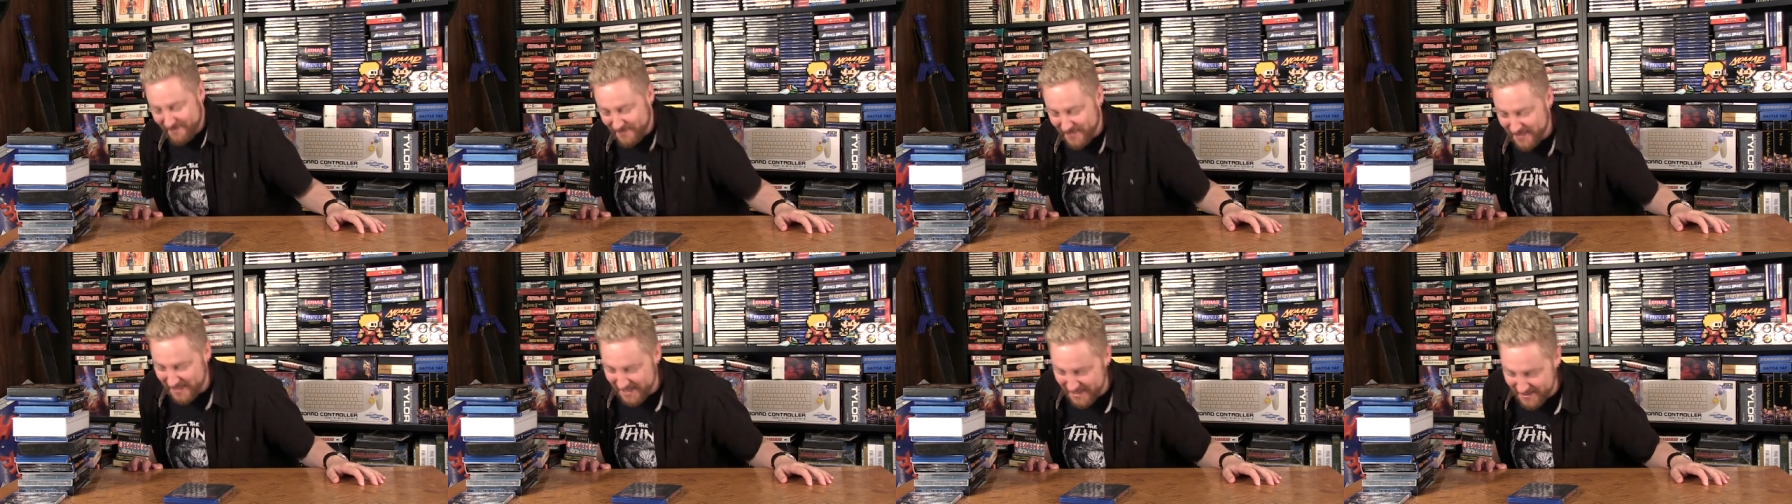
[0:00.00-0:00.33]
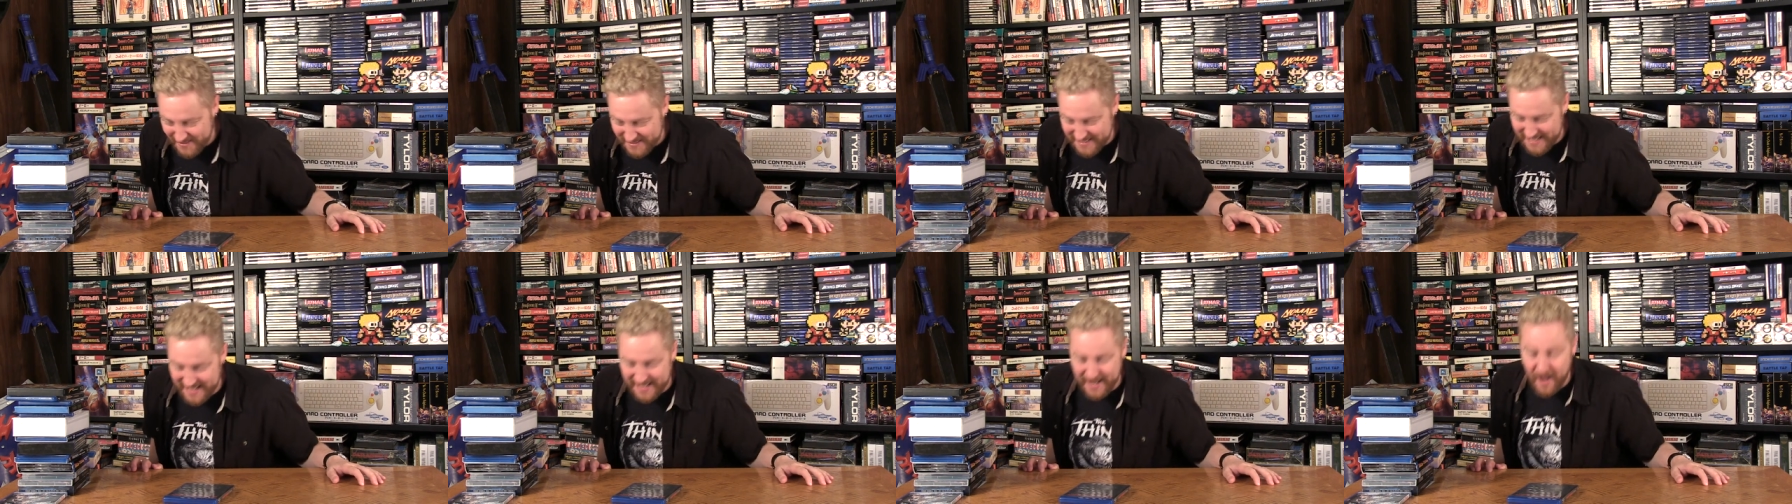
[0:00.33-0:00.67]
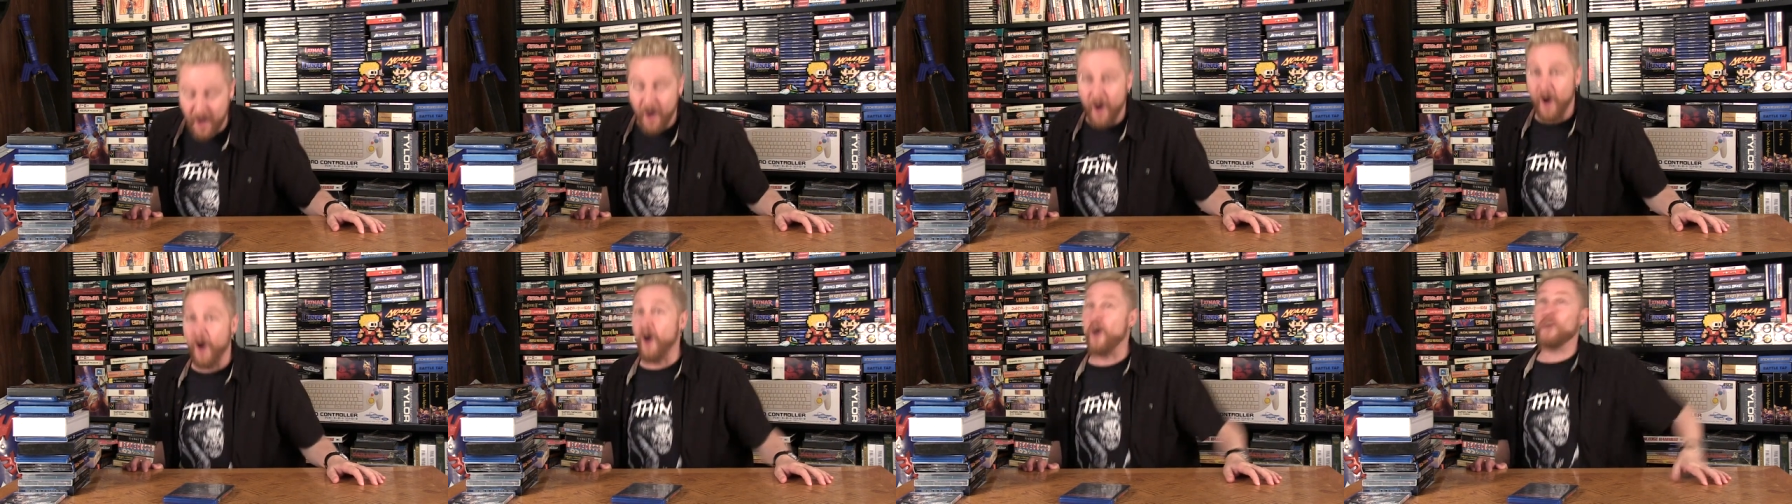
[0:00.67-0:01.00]
a video saying
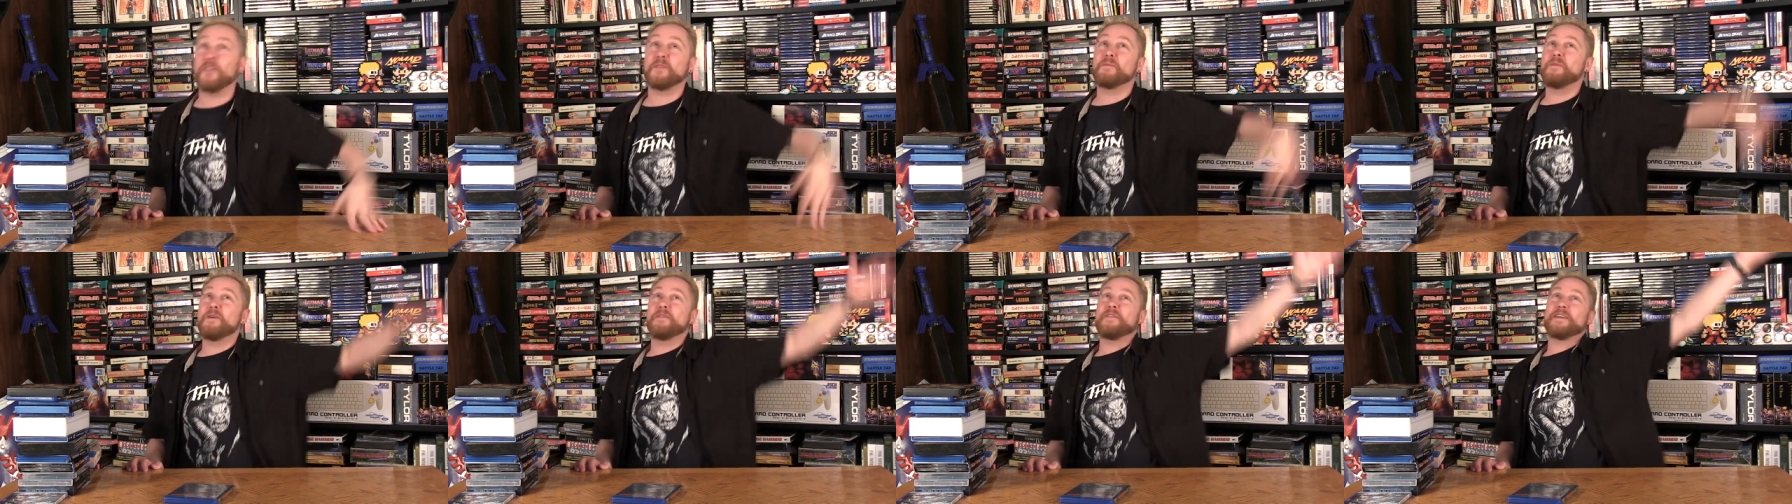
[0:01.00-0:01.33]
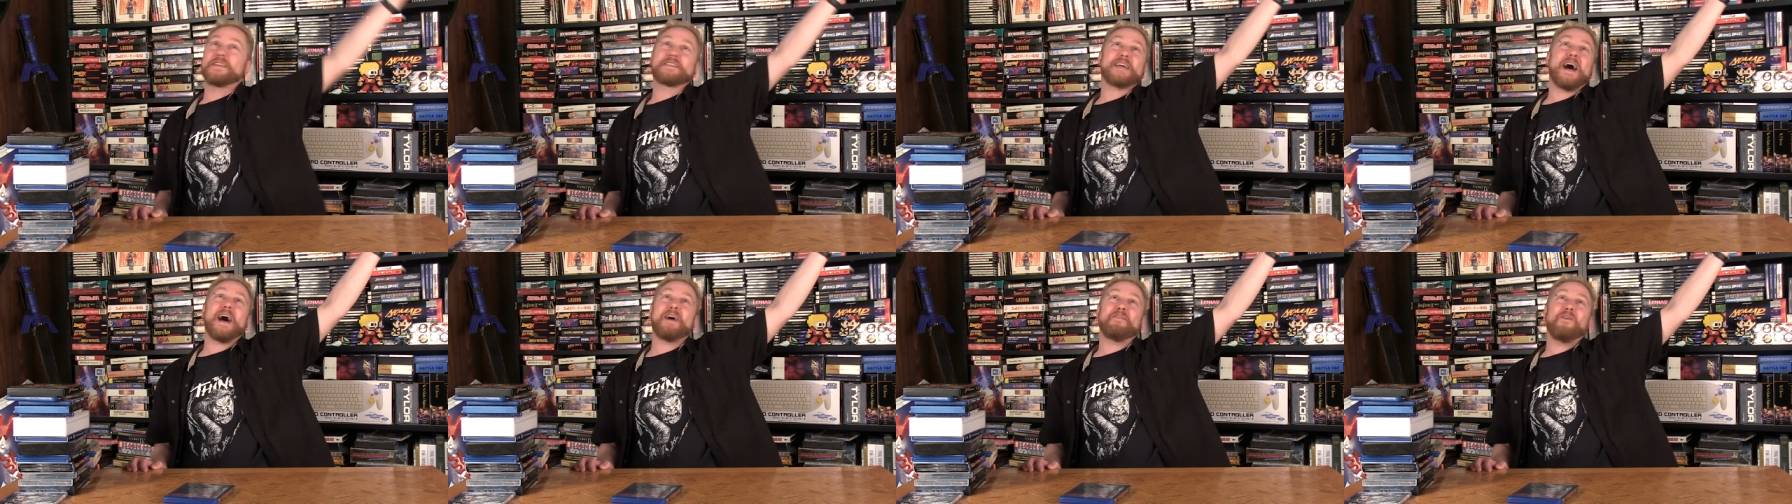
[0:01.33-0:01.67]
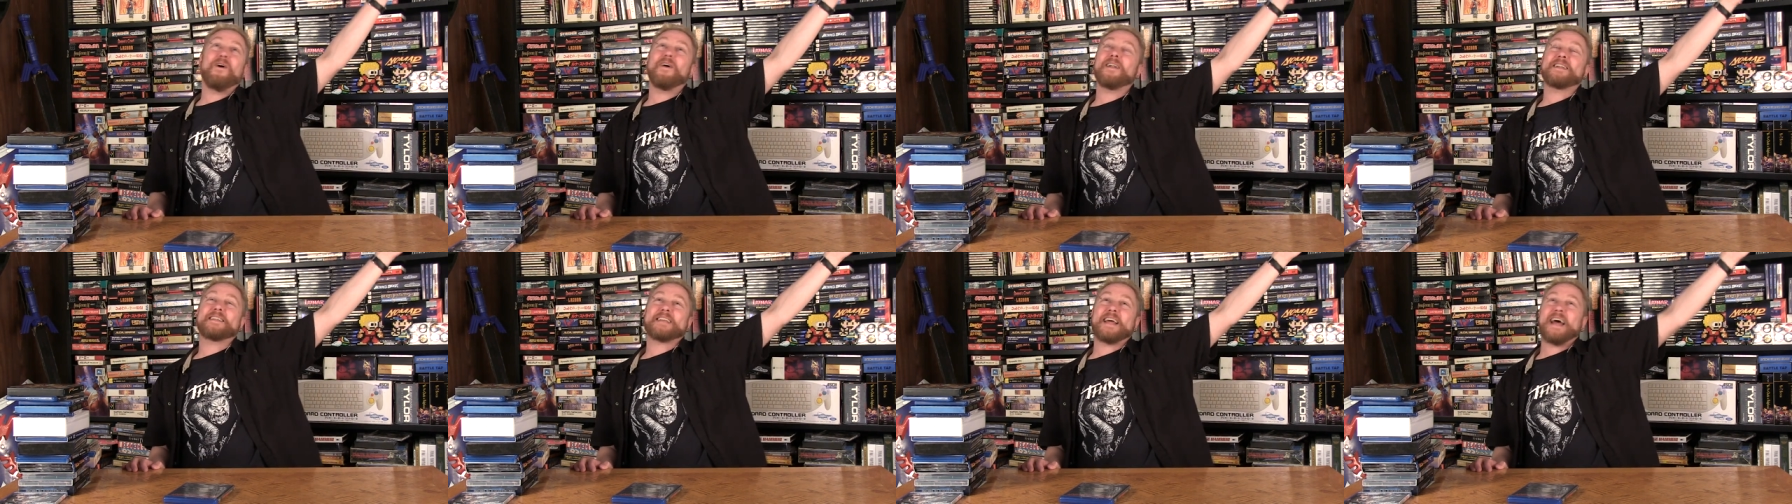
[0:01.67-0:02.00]
all the movies I
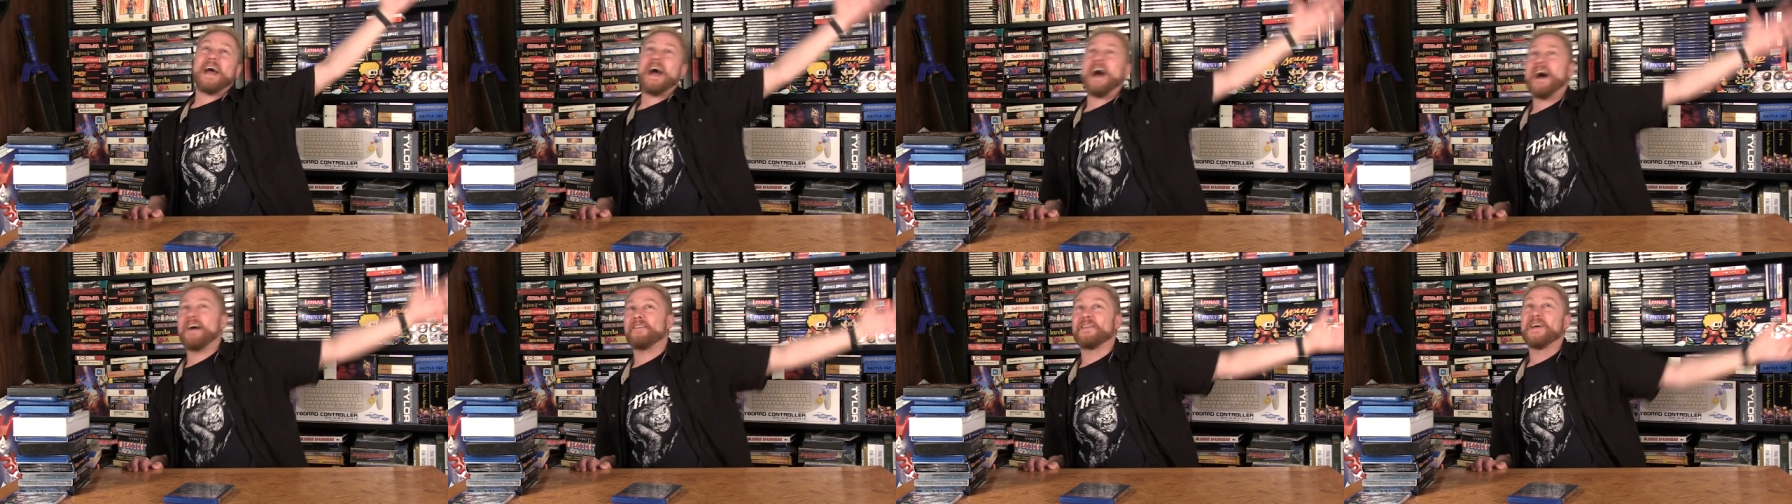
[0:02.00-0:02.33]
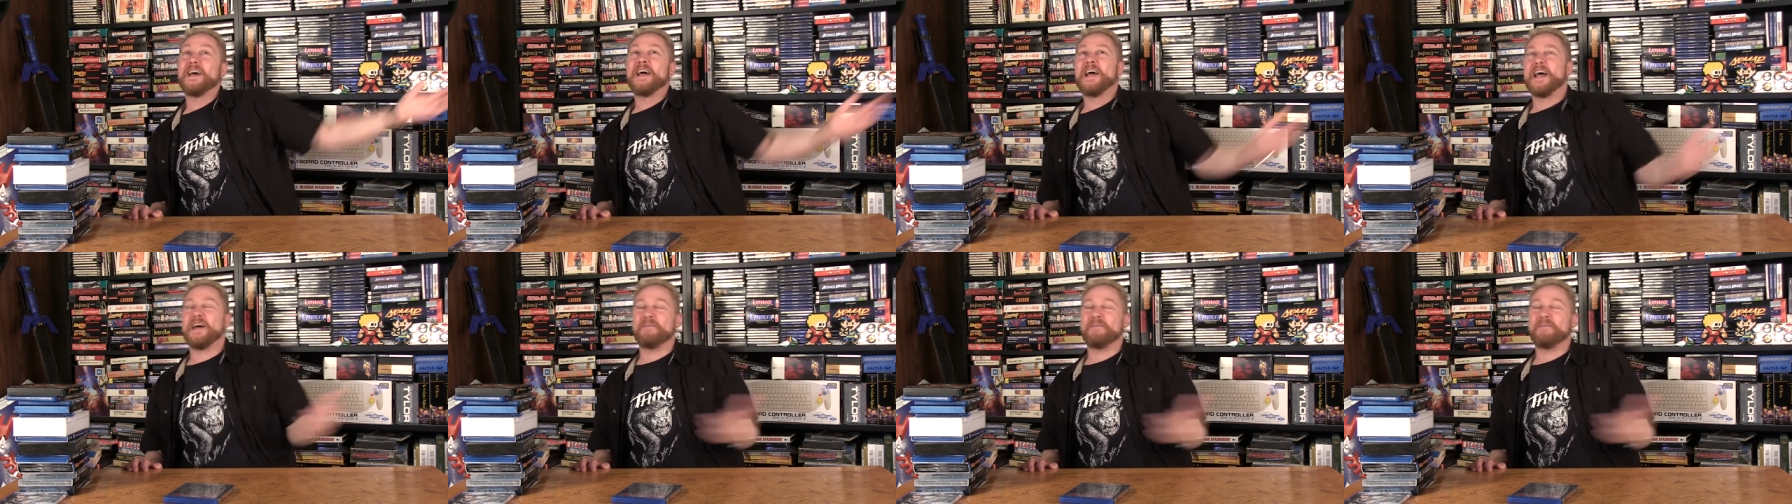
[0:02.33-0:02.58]
wanted to have